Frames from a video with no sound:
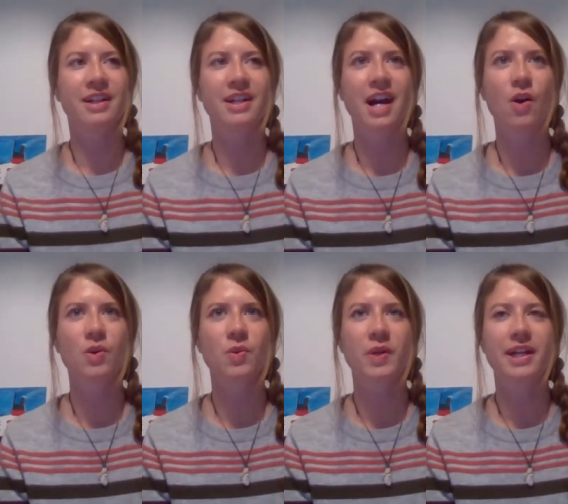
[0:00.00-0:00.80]

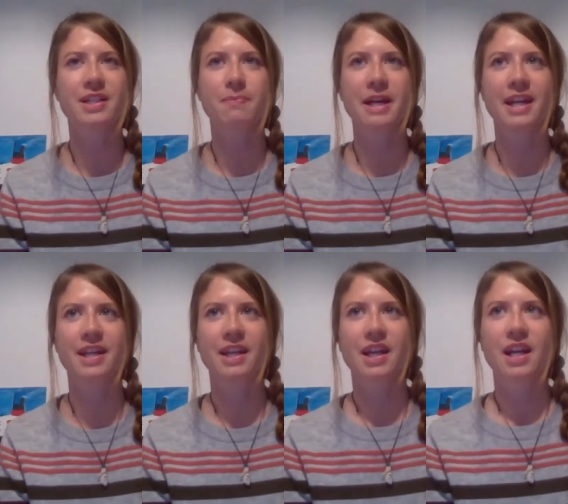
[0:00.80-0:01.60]
how do i explain
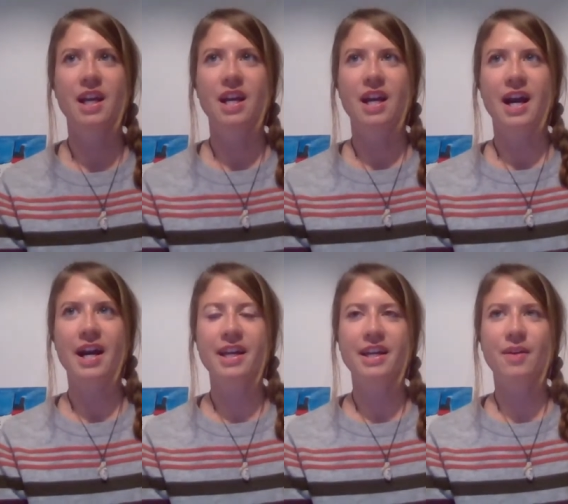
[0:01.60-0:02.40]
it
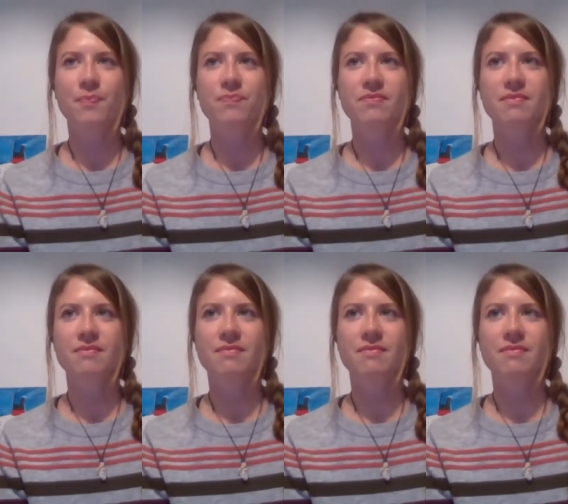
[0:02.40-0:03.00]
i um